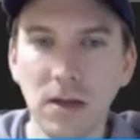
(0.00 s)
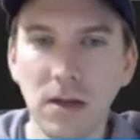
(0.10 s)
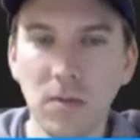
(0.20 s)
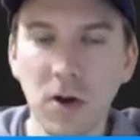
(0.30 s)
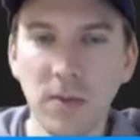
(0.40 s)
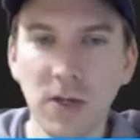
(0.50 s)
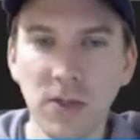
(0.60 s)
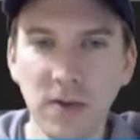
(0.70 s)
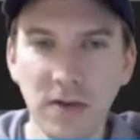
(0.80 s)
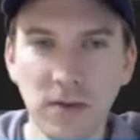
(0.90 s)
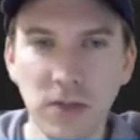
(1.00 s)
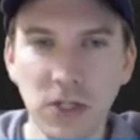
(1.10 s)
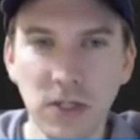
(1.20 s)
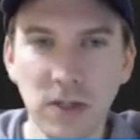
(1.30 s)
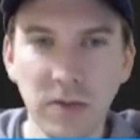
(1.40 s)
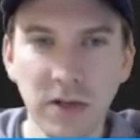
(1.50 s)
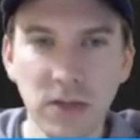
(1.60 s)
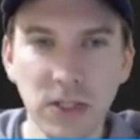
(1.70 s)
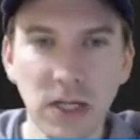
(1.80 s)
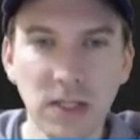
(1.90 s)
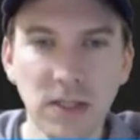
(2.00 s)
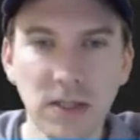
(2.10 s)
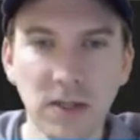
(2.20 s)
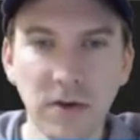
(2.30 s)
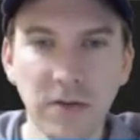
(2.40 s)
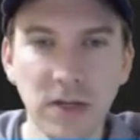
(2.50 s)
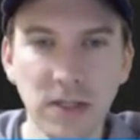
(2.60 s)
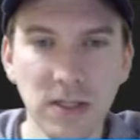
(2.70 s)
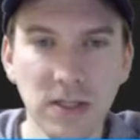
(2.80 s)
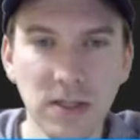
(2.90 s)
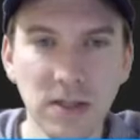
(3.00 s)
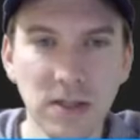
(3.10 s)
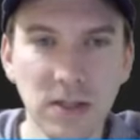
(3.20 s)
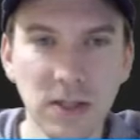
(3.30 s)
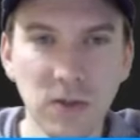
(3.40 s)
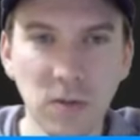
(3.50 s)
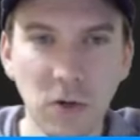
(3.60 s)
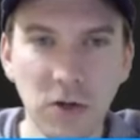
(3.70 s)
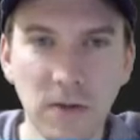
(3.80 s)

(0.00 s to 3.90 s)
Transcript: Probably also have to adjust the player size itself because it's too small.